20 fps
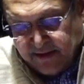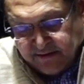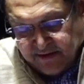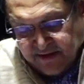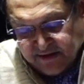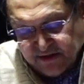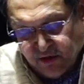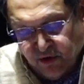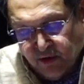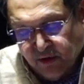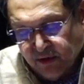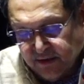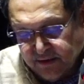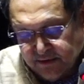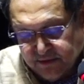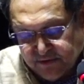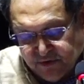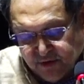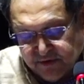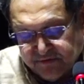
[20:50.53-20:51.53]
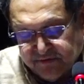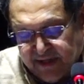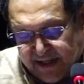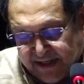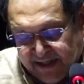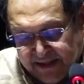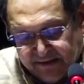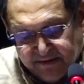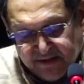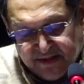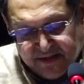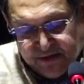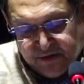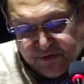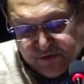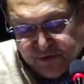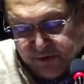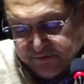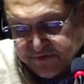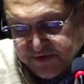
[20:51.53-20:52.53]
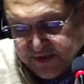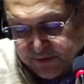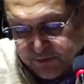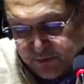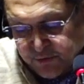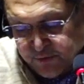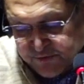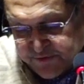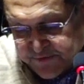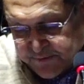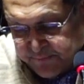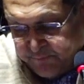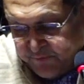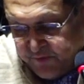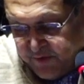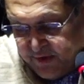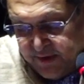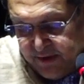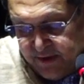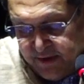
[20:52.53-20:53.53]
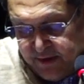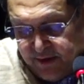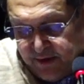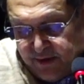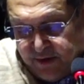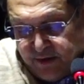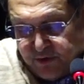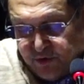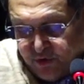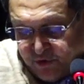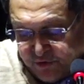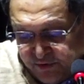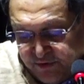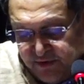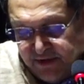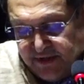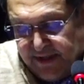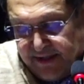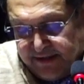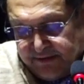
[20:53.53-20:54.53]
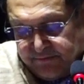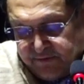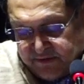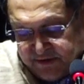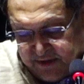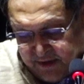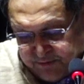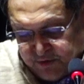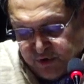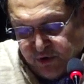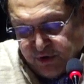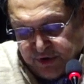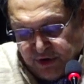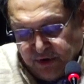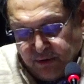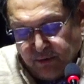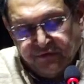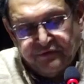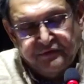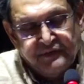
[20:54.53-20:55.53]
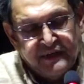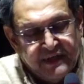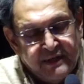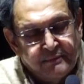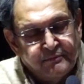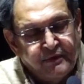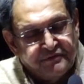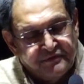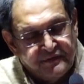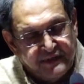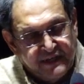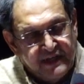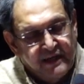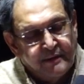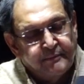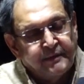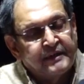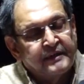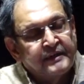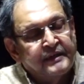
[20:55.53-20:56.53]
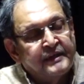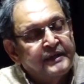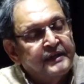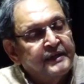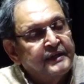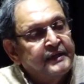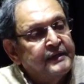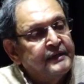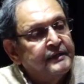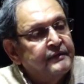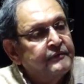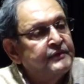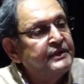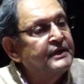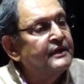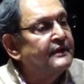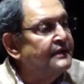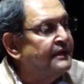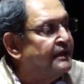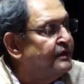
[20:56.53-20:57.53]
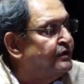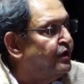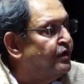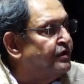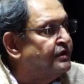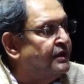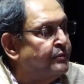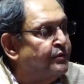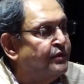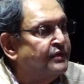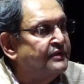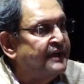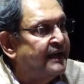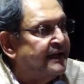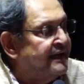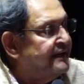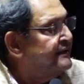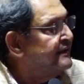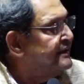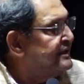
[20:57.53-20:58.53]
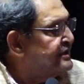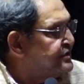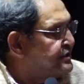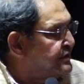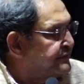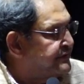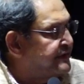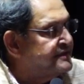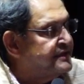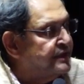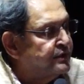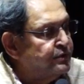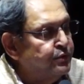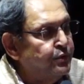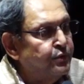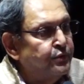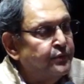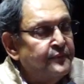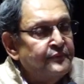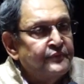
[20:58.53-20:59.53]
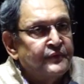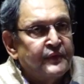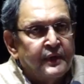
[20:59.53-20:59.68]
These are all sort of characteristics of Sadgurus. Not only that, talking of freedom of Kriyaman, we earlier talked about characteristics of a Sadguru.